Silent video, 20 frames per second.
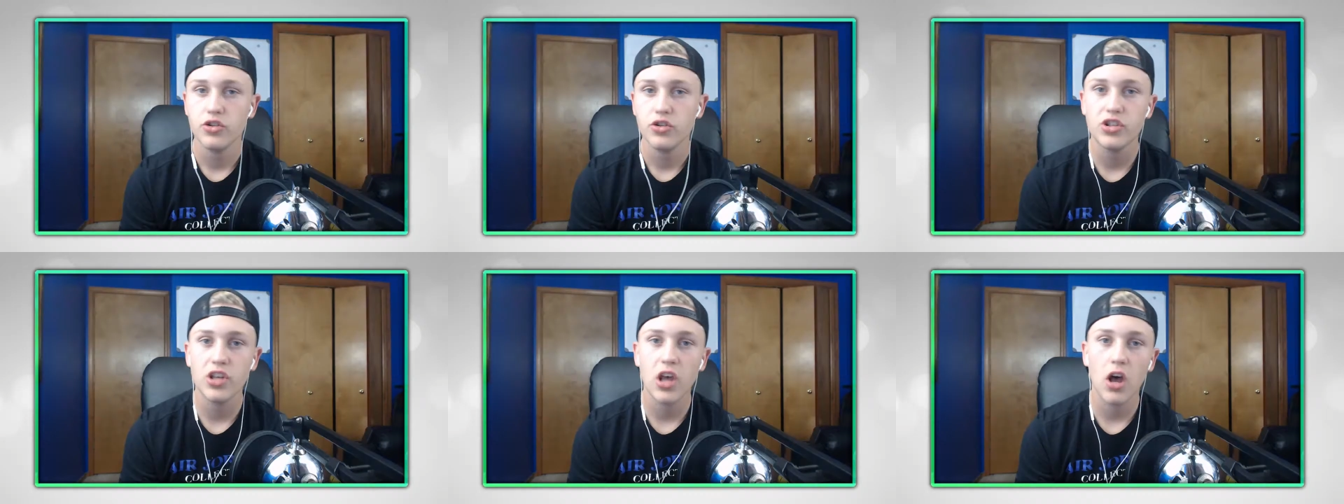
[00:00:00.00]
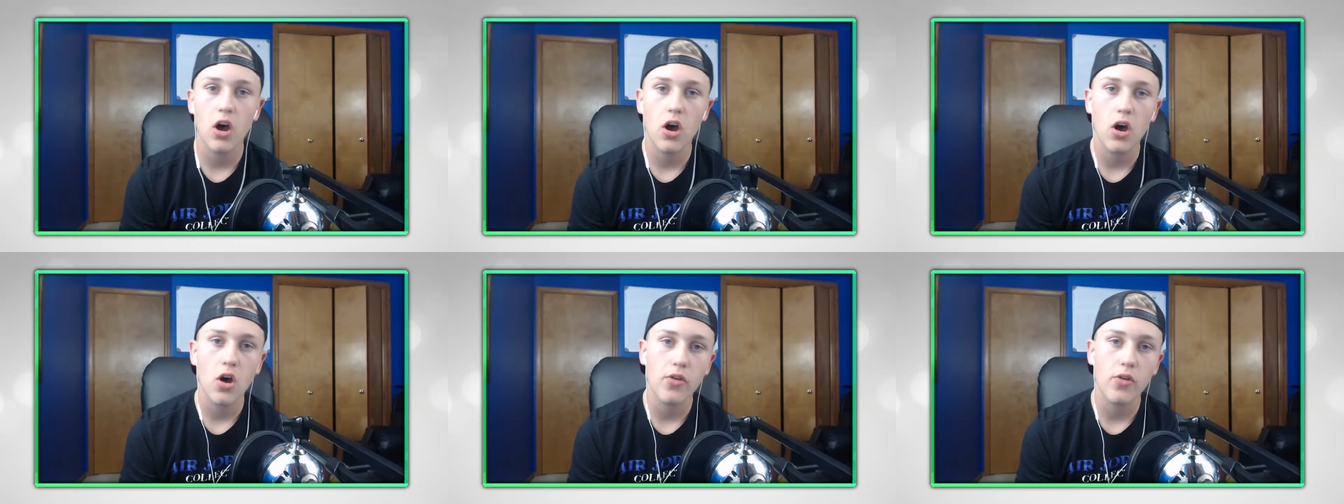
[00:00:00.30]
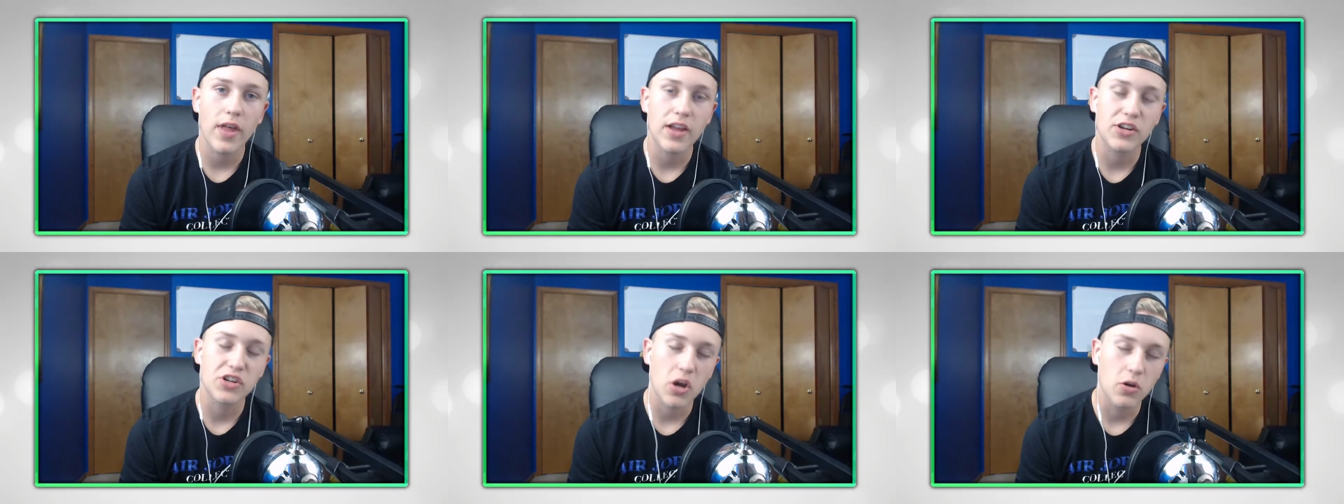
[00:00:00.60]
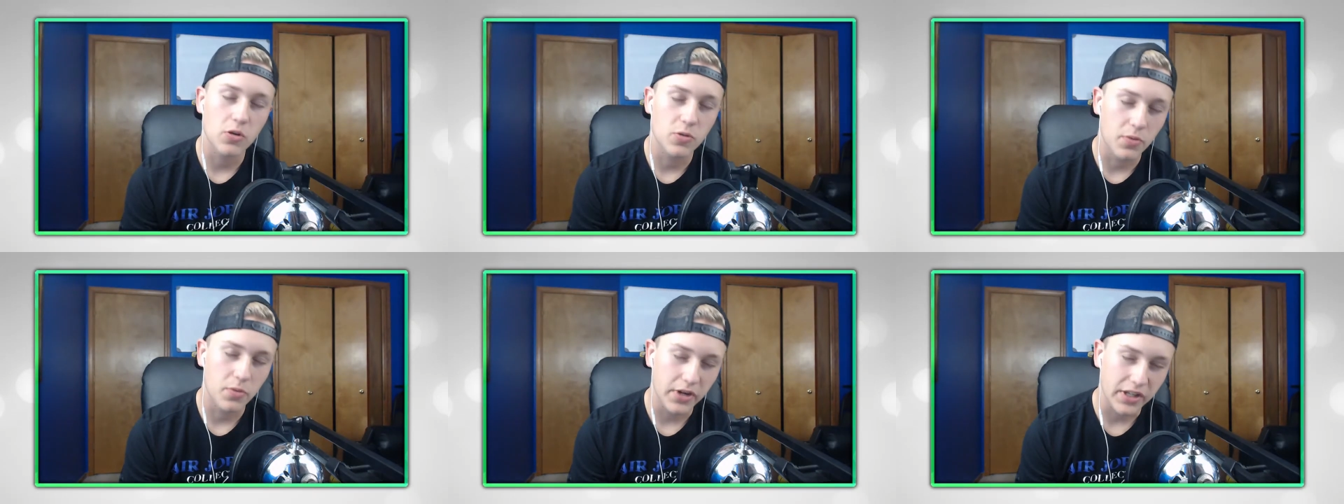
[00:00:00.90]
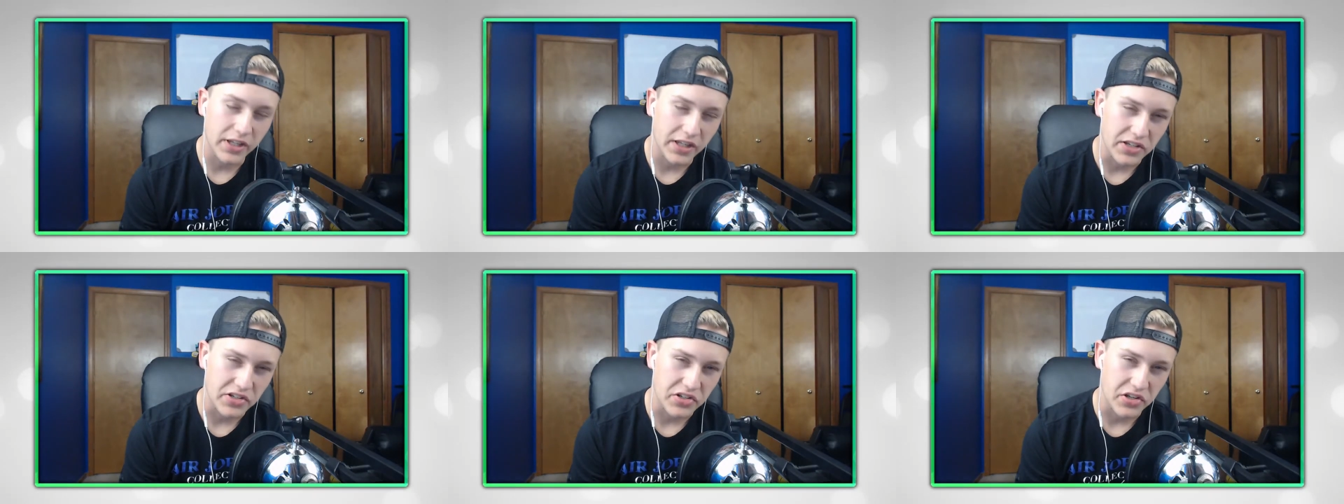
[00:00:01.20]
So that shot was
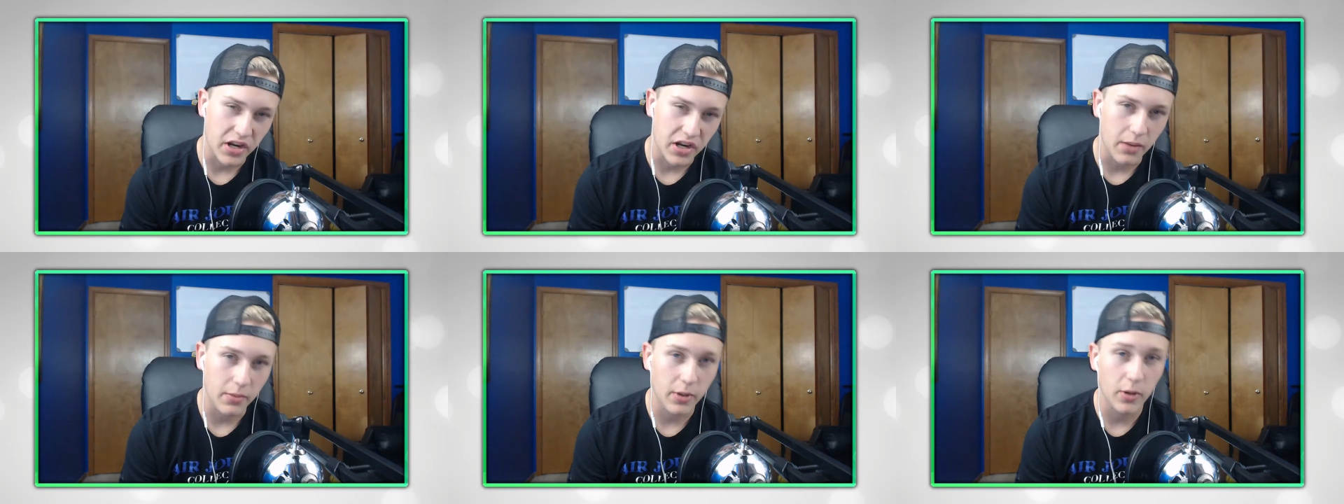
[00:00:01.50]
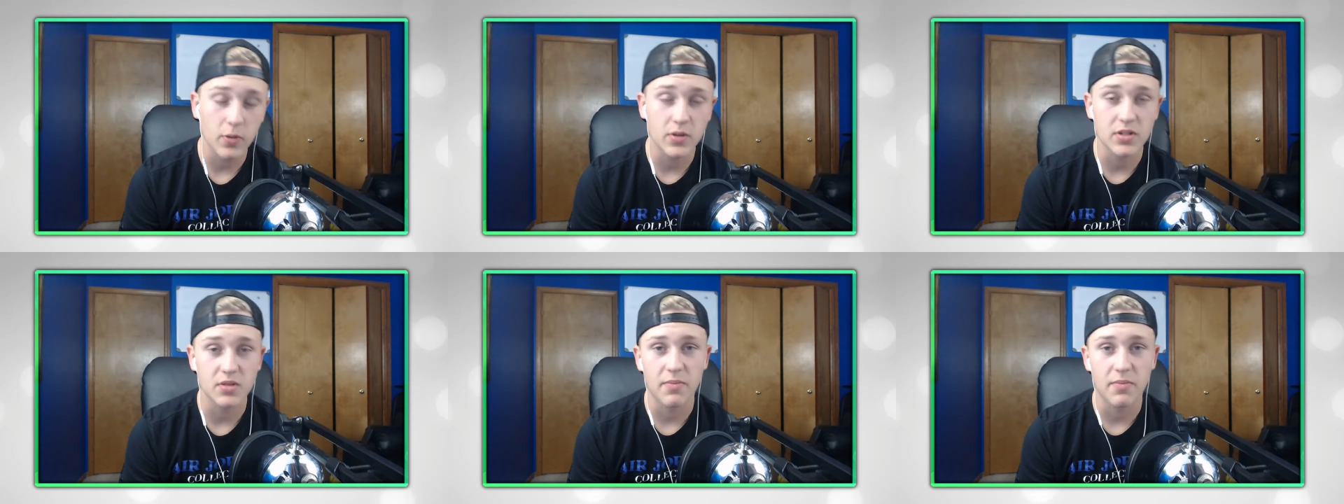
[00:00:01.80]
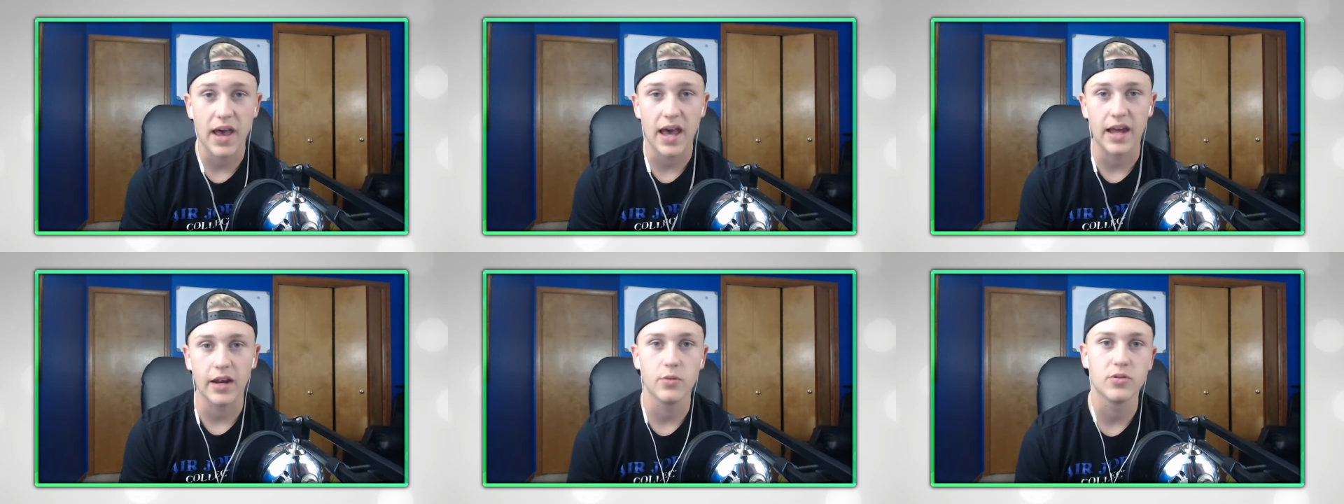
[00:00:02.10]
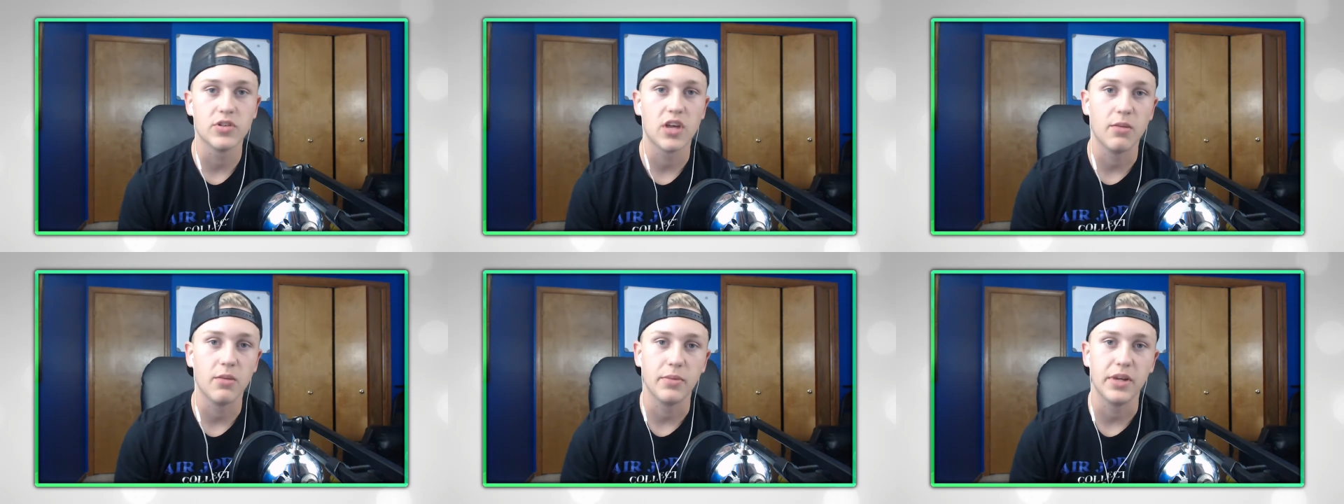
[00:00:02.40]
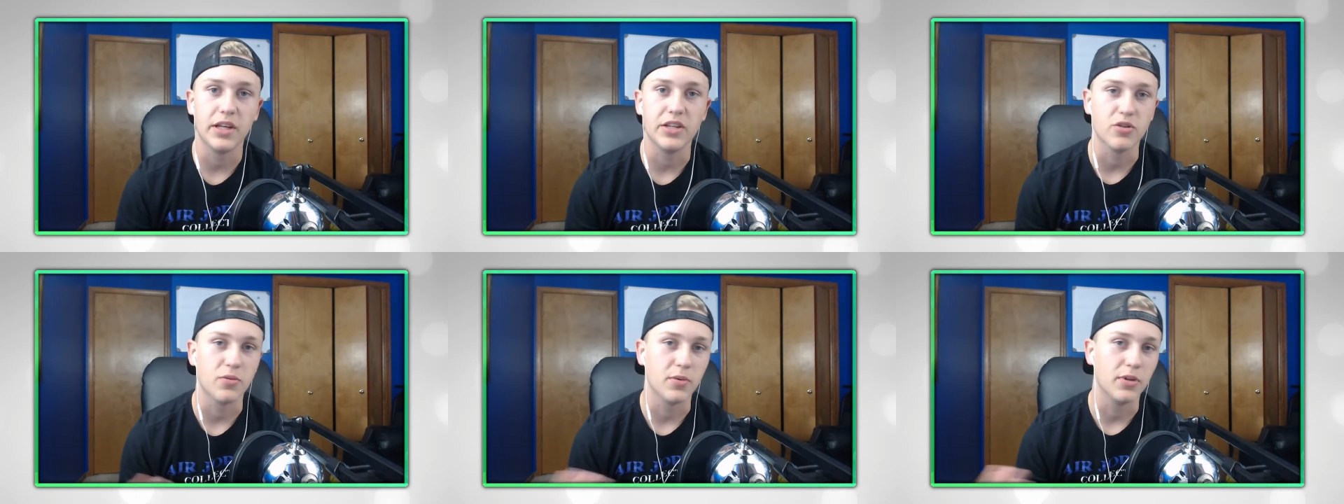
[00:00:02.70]
pretty decent. I mean, it wasn't bad. It was on
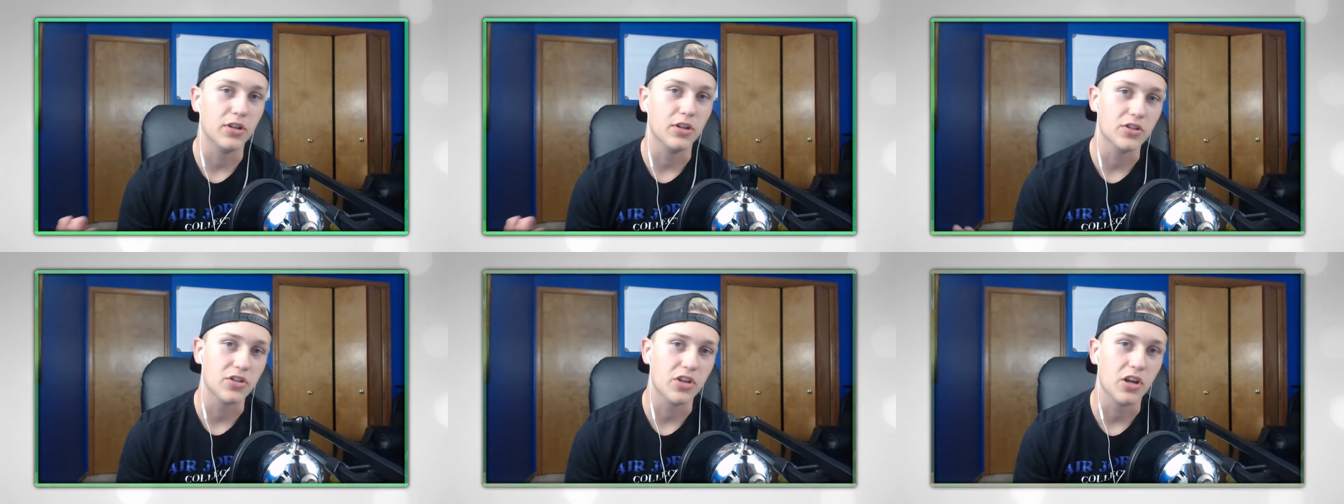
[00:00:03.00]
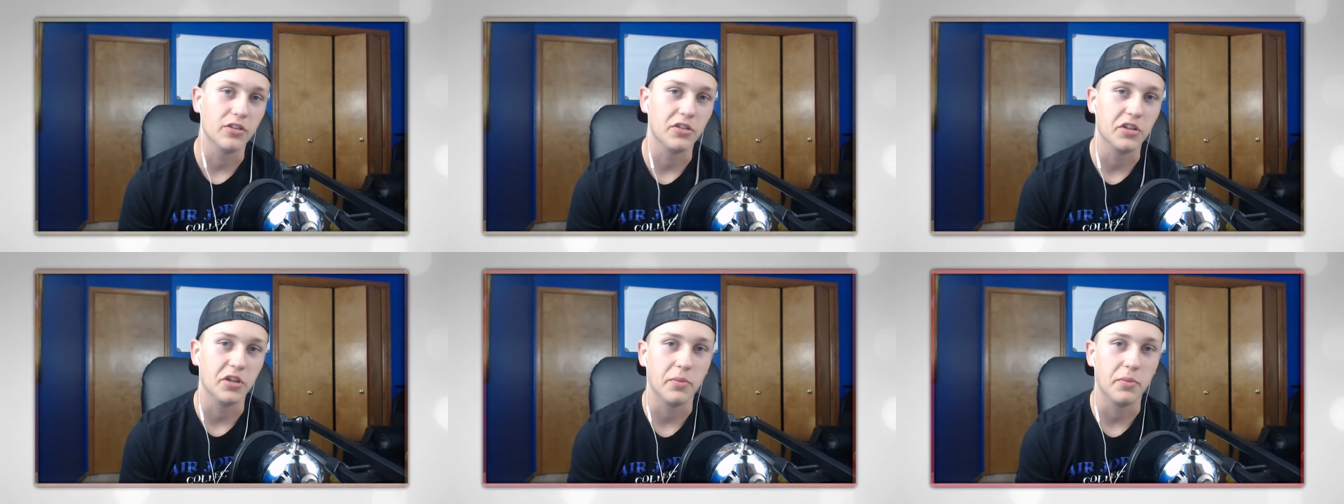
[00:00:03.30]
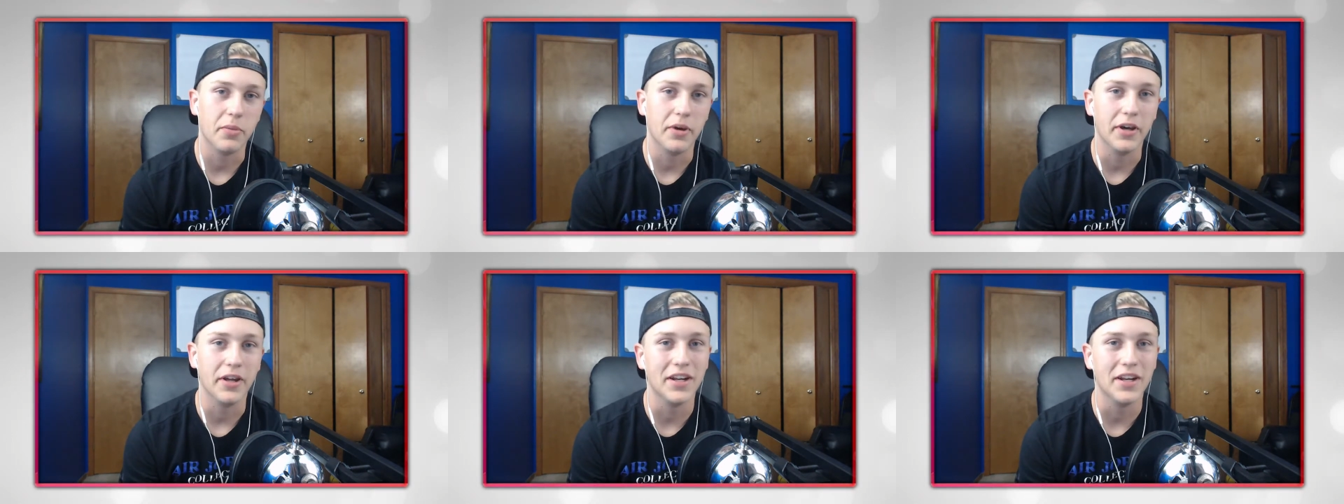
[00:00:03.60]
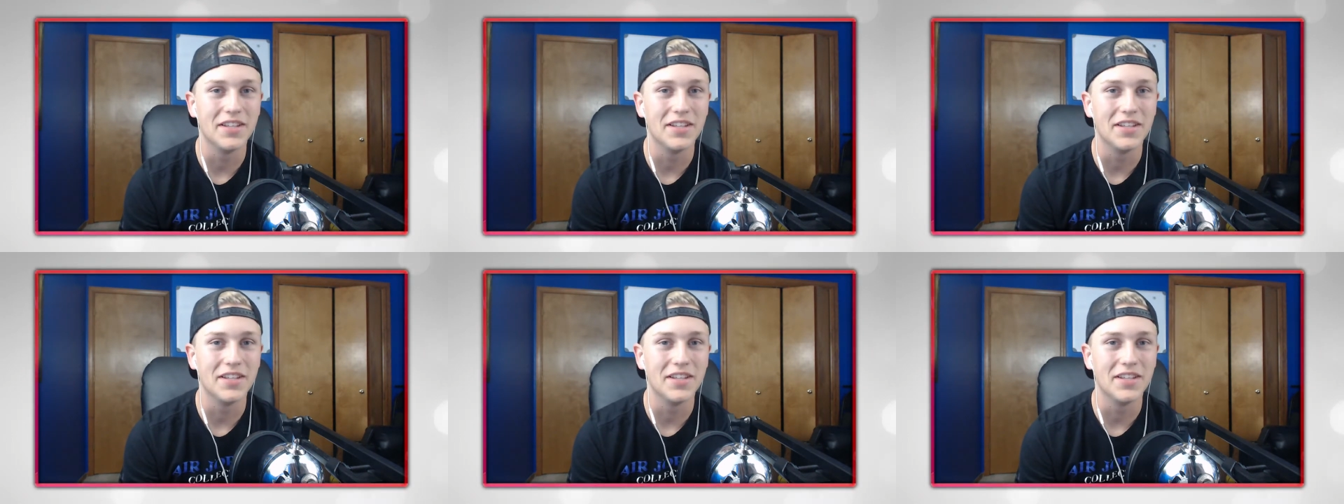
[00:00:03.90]
me, so I'm a little salty, but